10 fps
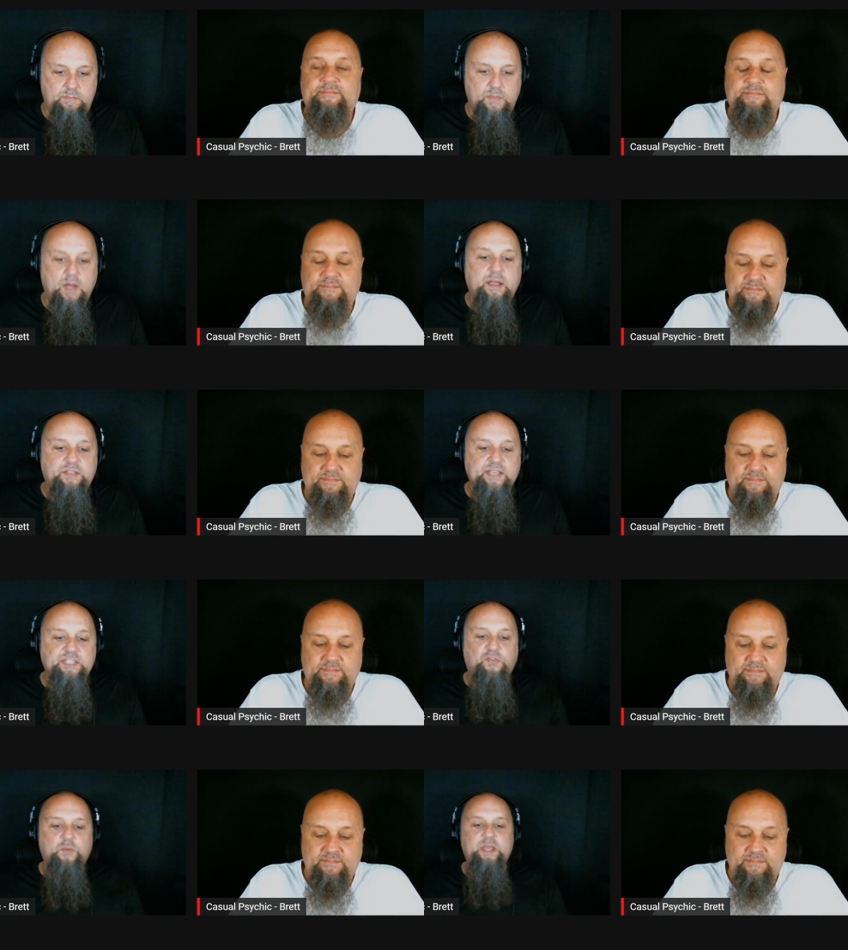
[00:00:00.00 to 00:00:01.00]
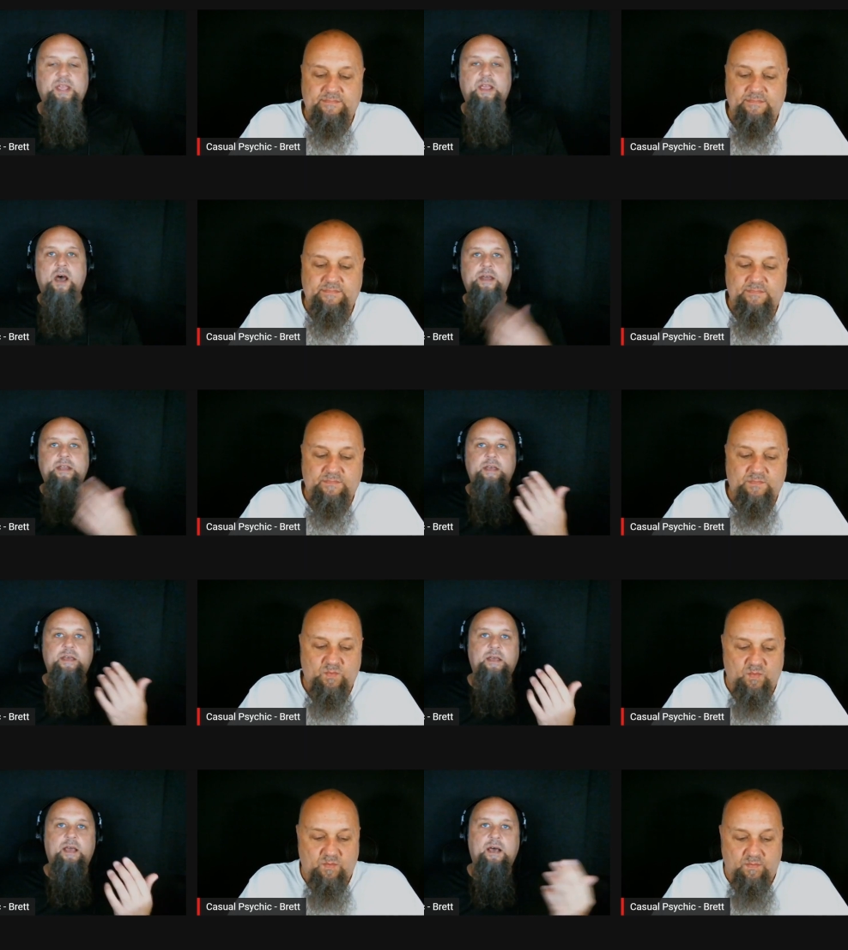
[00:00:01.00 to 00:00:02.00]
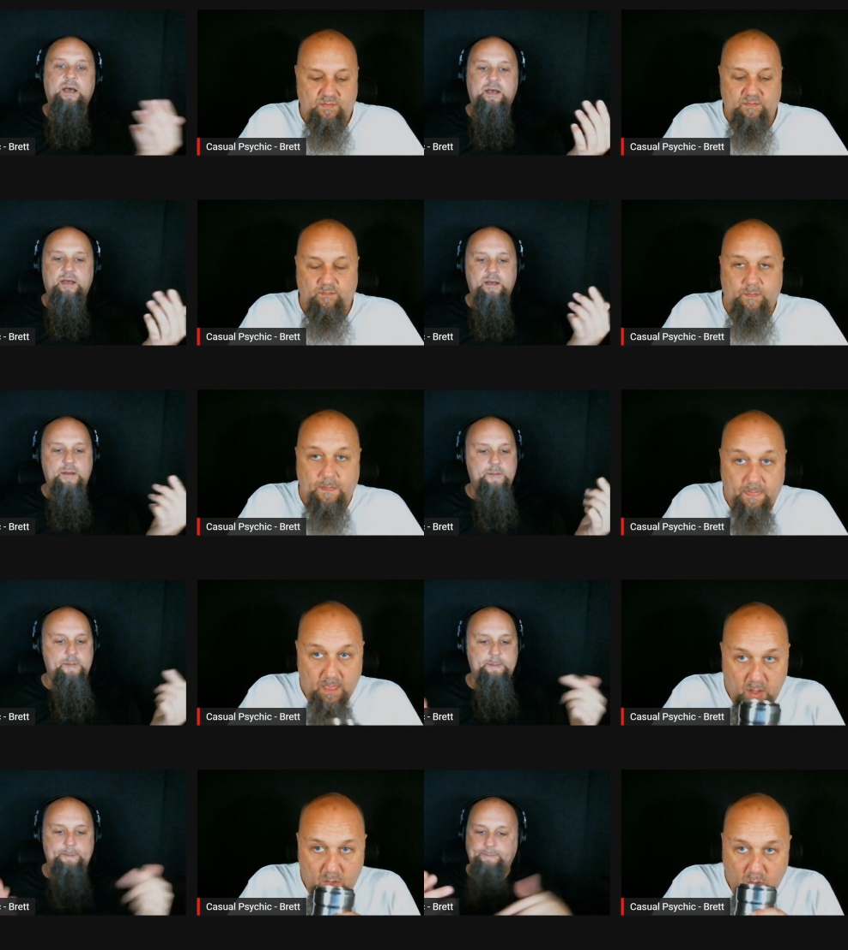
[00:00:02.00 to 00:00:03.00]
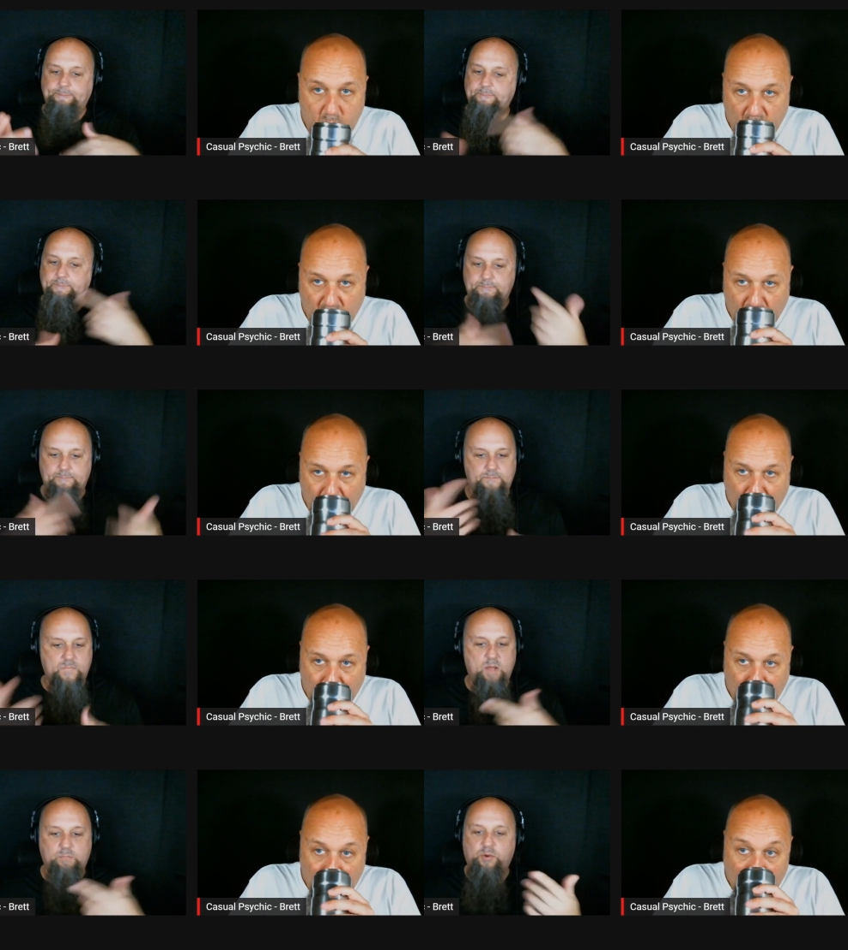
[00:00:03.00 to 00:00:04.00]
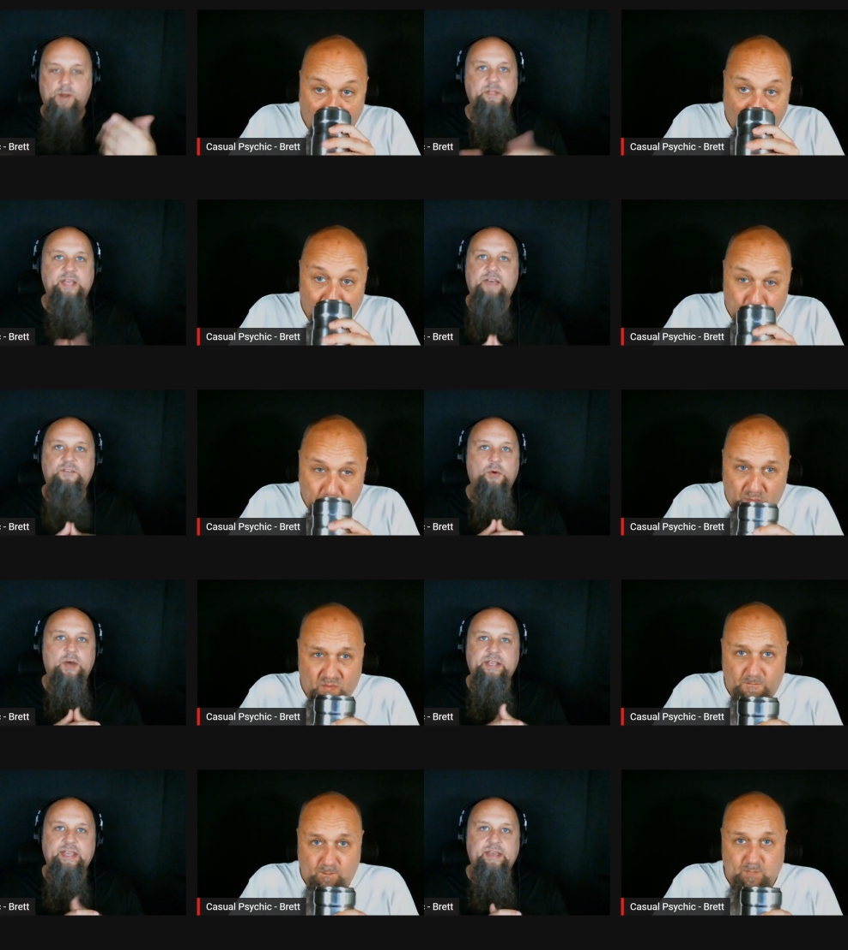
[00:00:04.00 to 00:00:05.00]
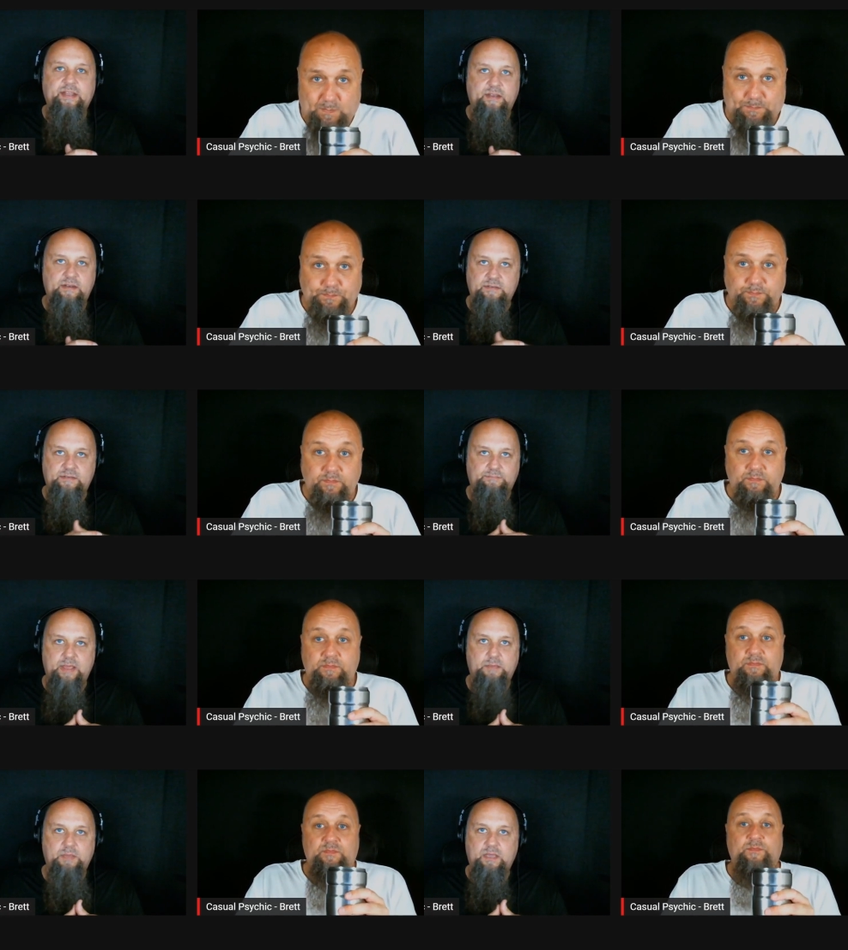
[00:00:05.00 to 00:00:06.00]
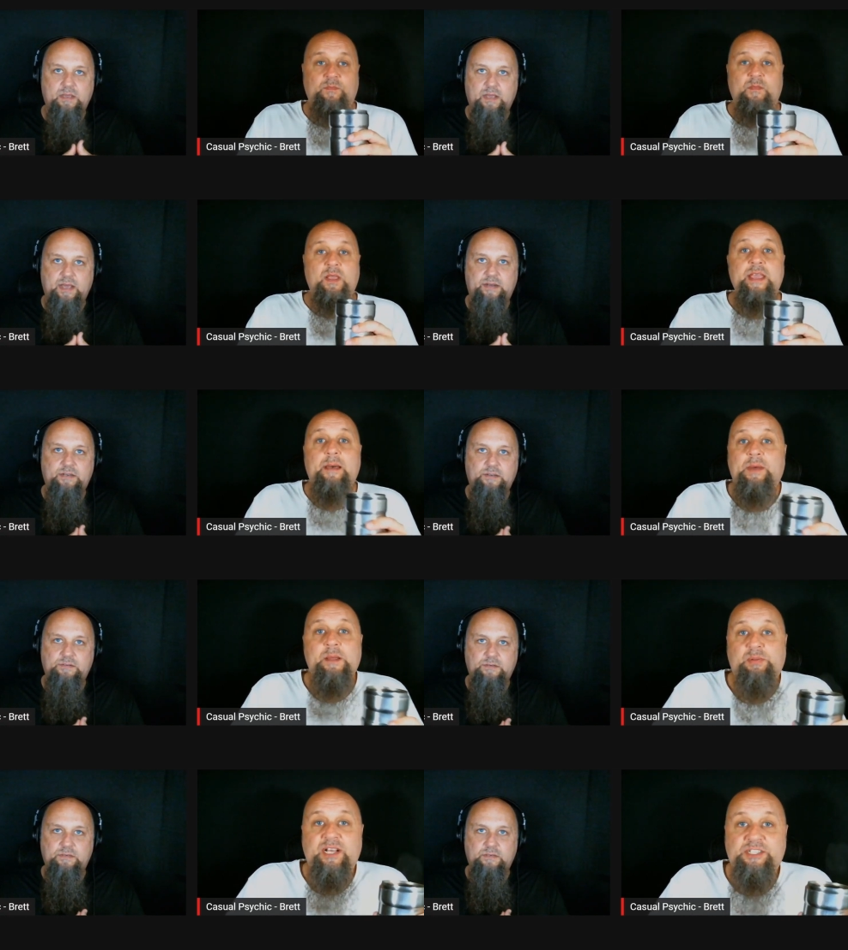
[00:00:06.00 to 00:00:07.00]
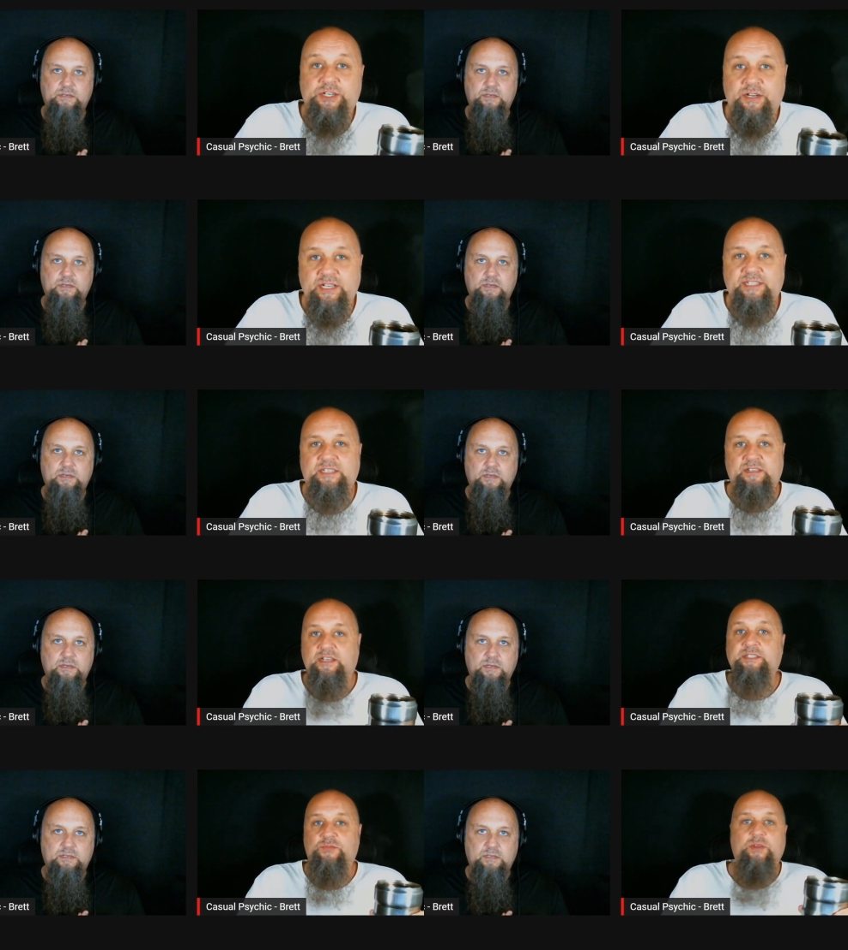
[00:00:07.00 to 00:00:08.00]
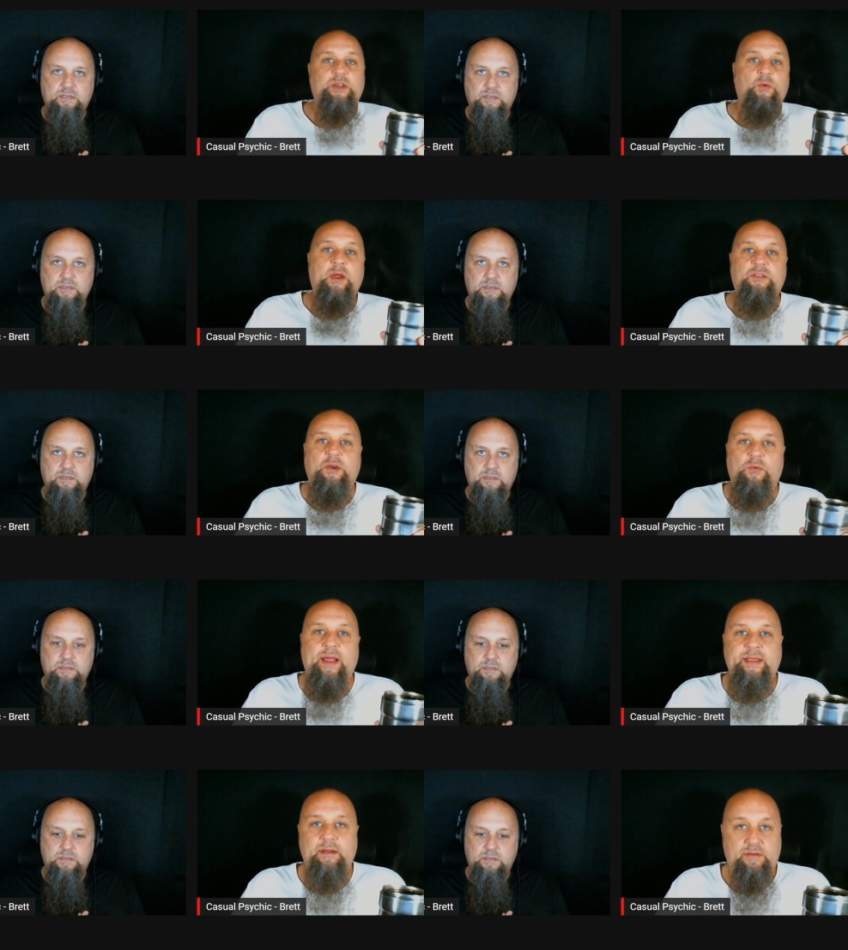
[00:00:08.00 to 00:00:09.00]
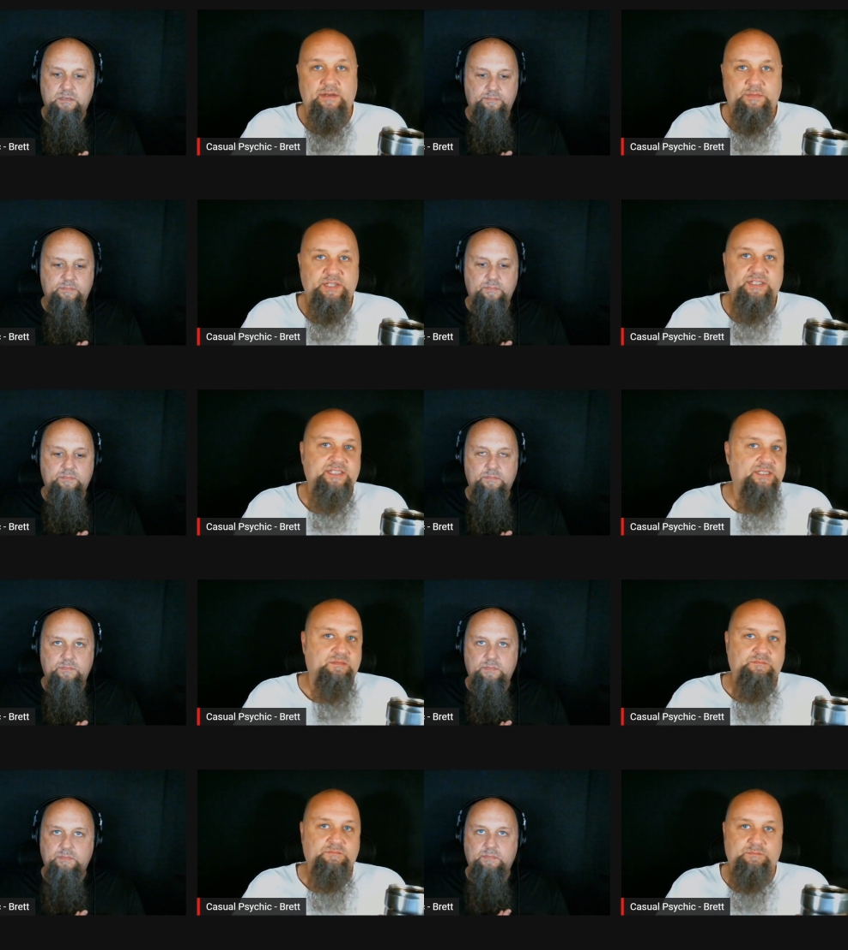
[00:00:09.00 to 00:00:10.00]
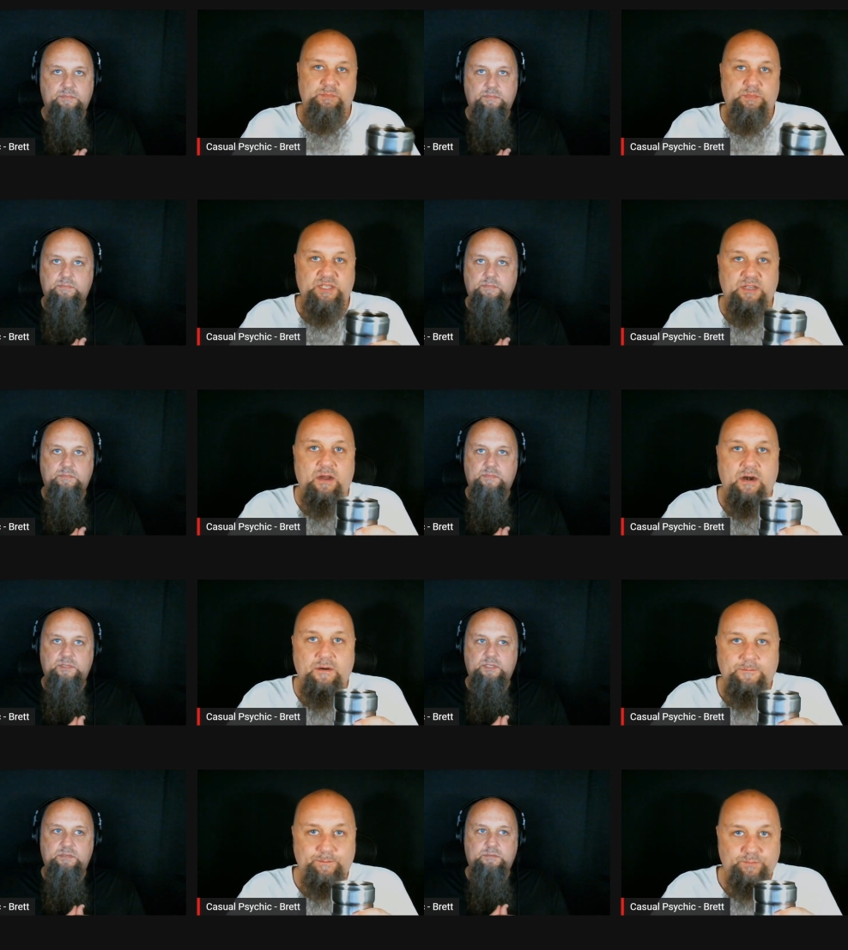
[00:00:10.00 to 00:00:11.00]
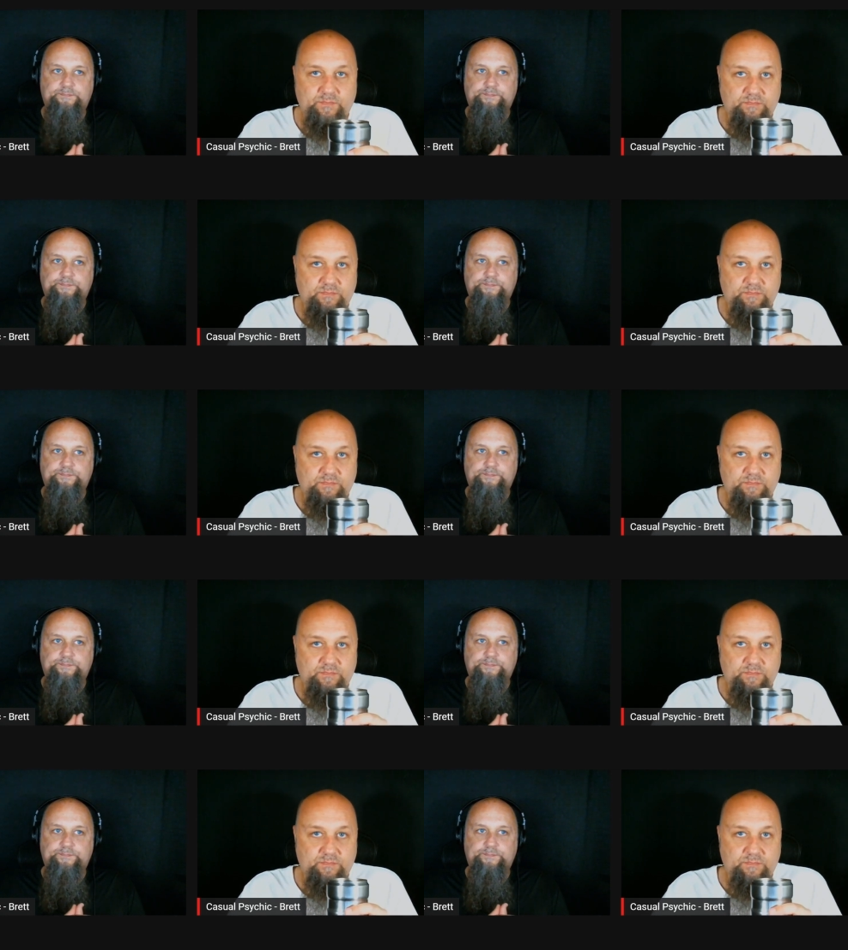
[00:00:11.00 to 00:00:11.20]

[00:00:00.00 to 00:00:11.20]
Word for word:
Speaker 1: All right, thanks for being on. Um, I'll probably have you on again,
Speaker 2: maybe. I don't yeah, know. My pleasure. It's it's really weird, though, right? I mean, this is bizarre. It's,